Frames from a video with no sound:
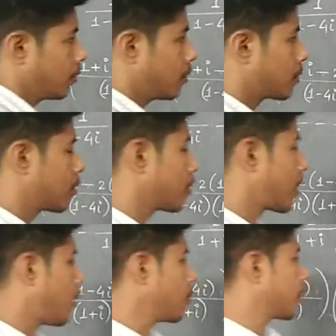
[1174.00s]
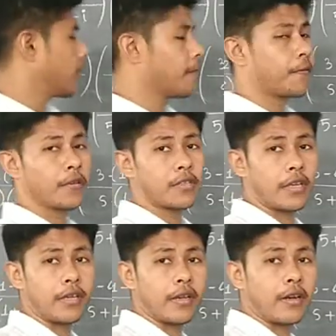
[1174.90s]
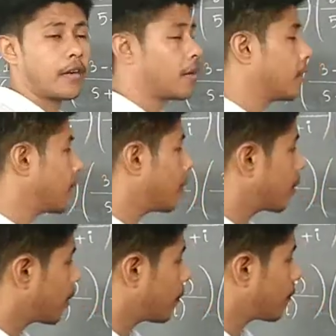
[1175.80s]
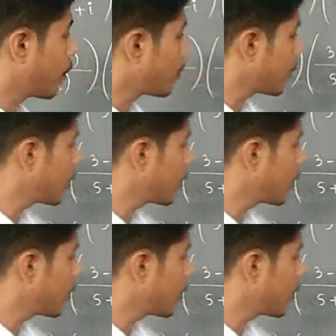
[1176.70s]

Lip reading: So now if you see here, from the